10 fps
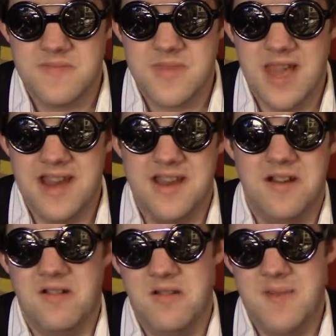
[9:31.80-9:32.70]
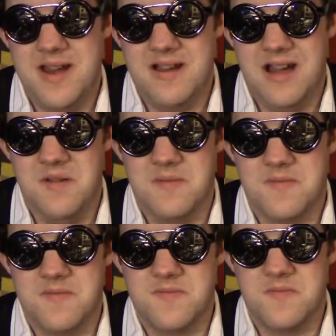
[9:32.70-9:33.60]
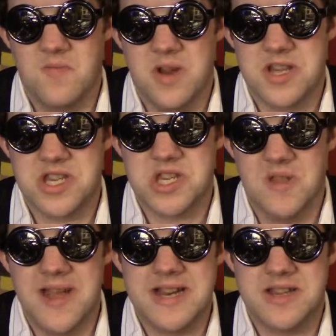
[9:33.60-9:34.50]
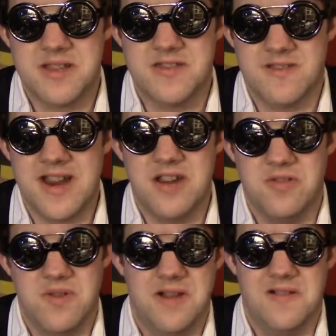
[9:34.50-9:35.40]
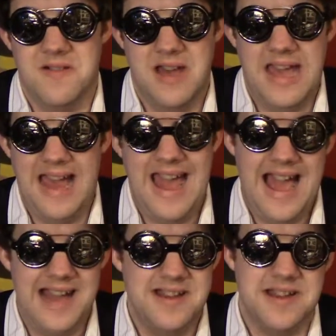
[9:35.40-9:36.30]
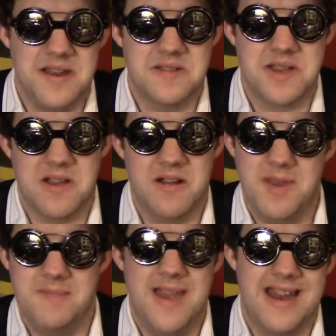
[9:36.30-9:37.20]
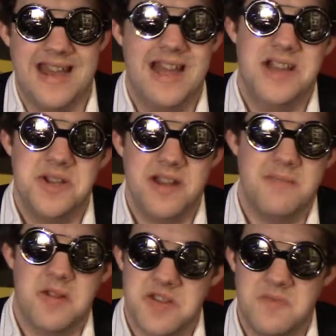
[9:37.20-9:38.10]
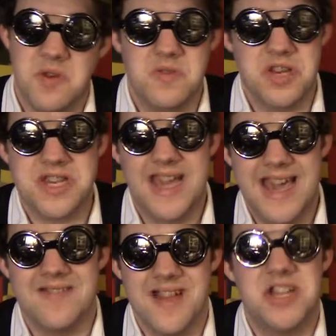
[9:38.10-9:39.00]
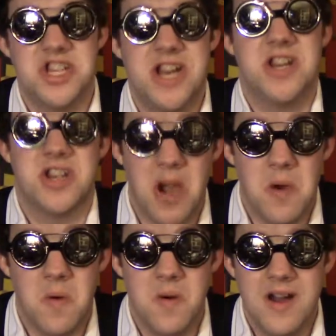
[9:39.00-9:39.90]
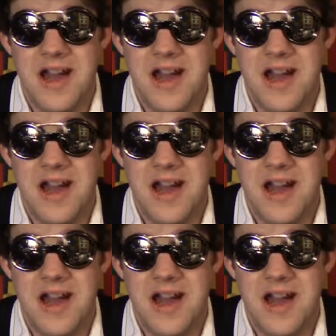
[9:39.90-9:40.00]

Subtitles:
And no matter what slight Thranduil had years ago. Man, talk about someone who just can't let shit go.